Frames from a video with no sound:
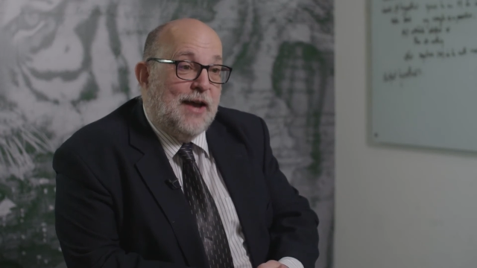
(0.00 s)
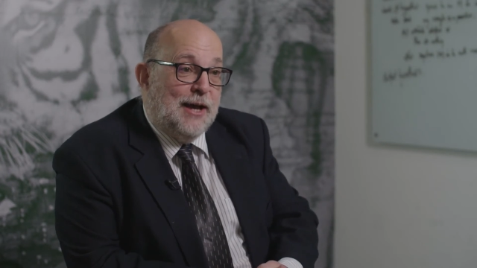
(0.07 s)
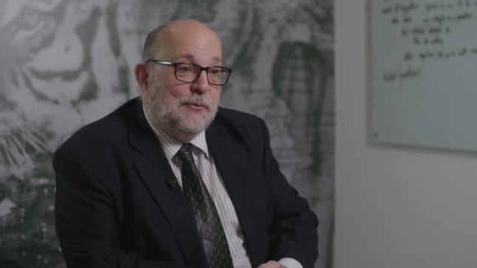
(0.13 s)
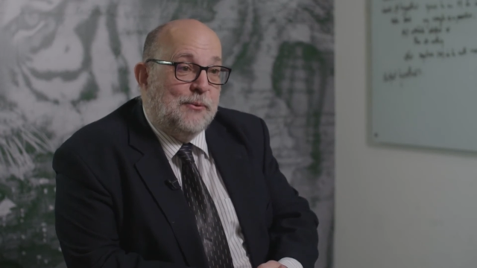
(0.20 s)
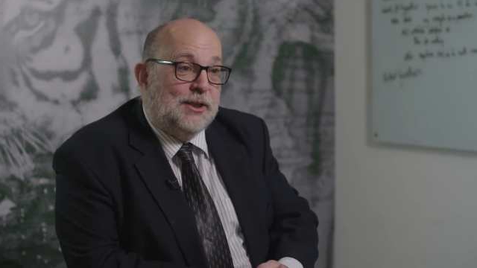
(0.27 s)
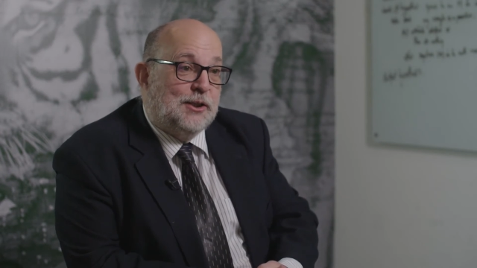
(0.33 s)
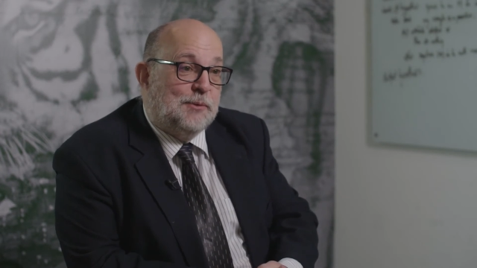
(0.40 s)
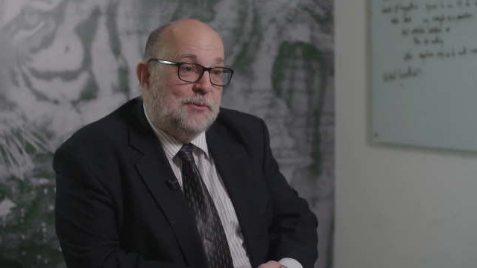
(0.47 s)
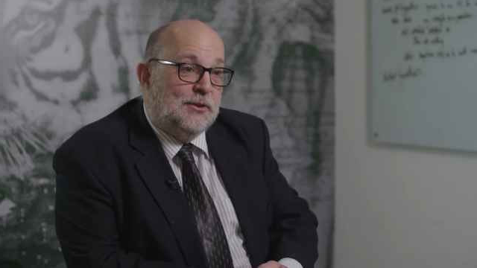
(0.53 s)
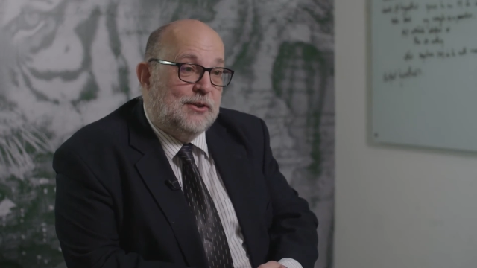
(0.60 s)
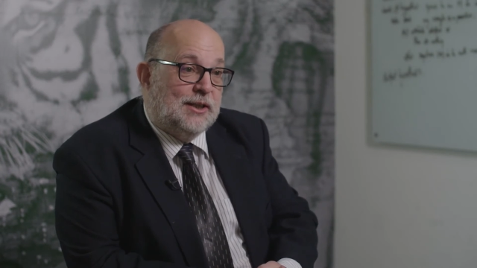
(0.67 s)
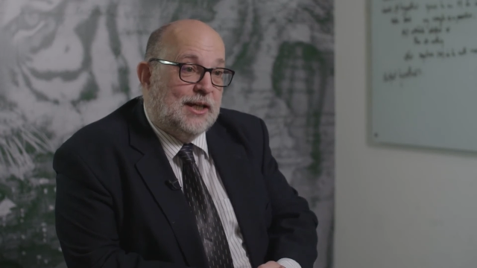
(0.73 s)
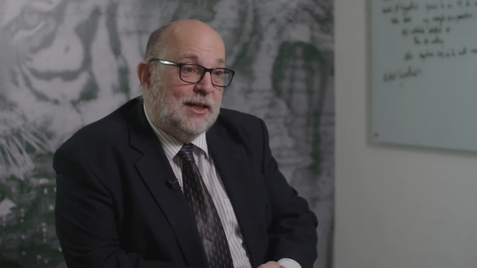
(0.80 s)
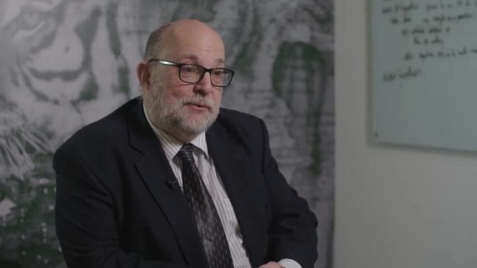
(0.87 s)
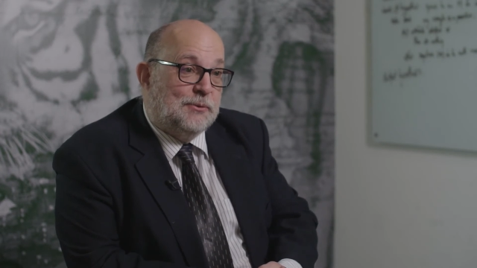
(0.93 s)
how we
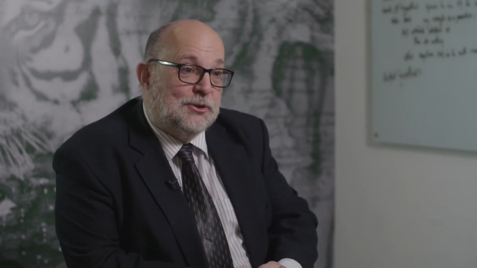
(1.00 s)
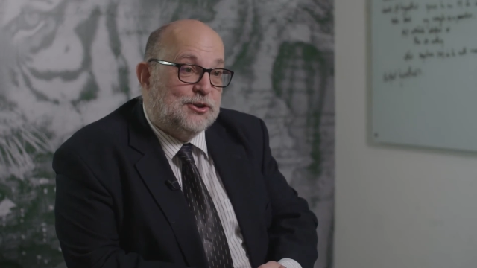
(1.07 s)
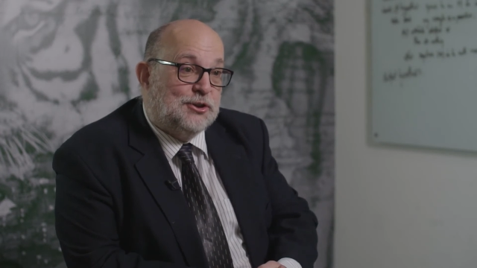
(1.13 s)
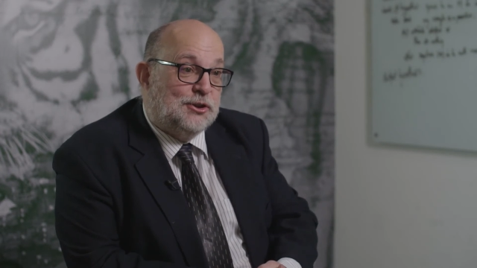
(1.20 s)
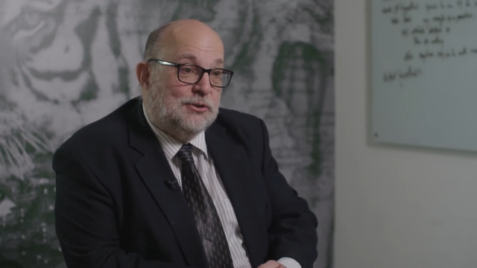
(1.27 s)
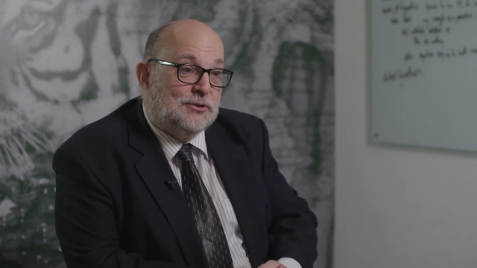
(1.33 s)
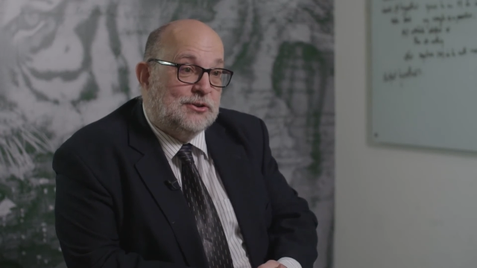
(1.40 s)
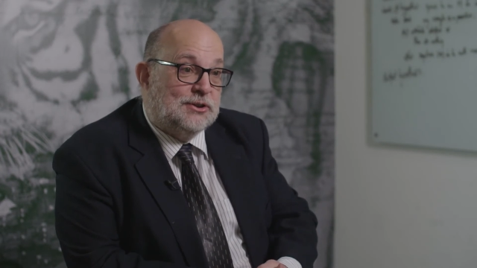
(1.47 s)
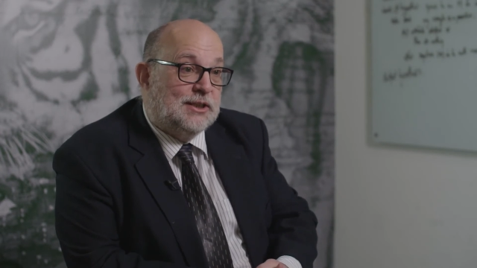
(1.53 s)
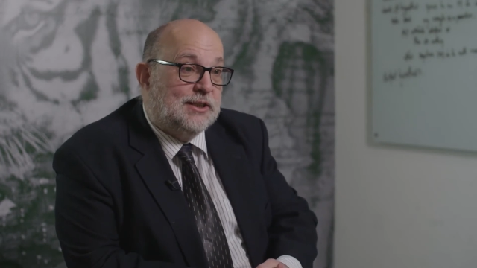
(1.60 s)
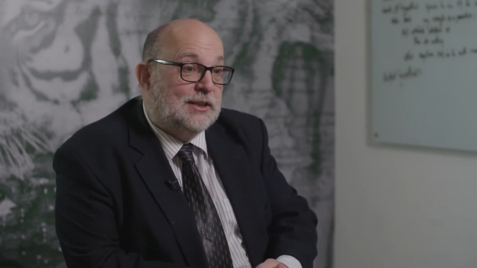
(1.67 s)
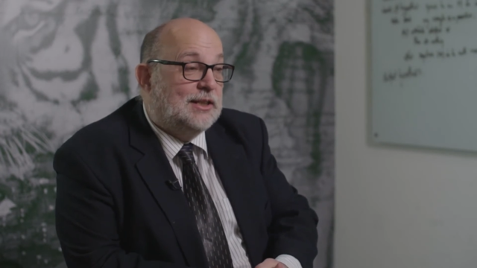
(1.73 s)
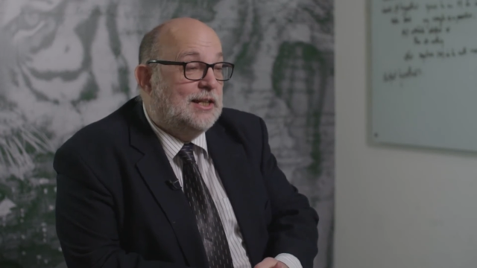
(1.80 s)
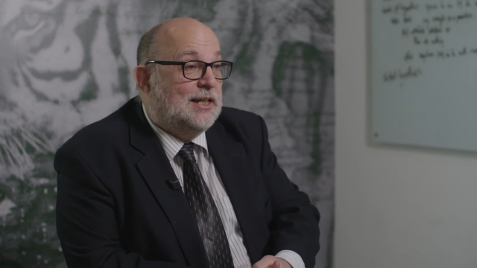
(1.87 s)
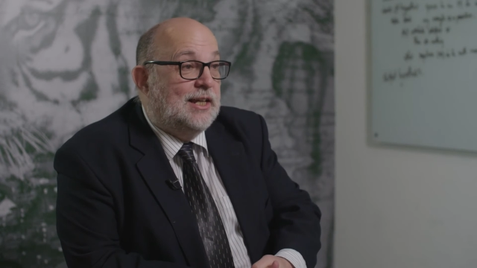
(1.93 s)
communicate with students
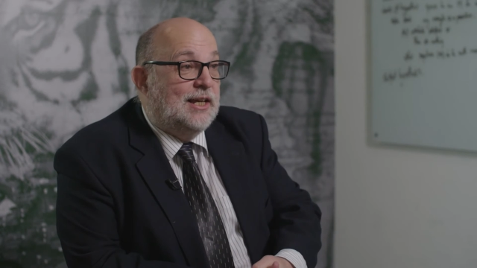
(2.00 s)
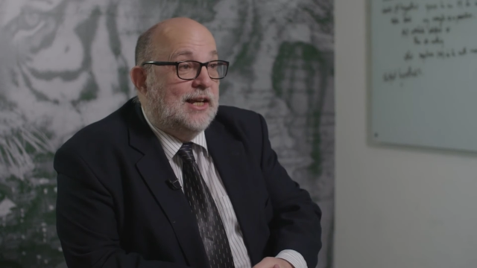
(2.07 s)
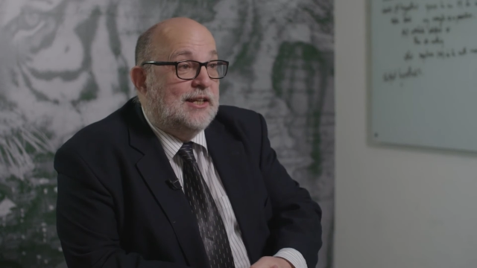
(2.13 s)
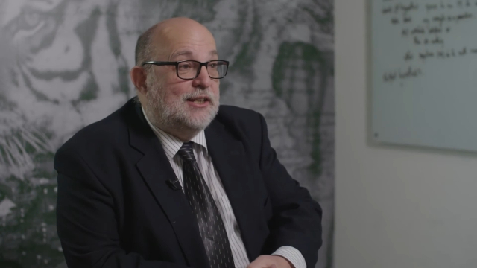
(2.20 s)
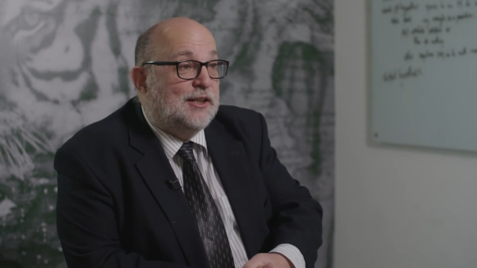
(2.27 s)
in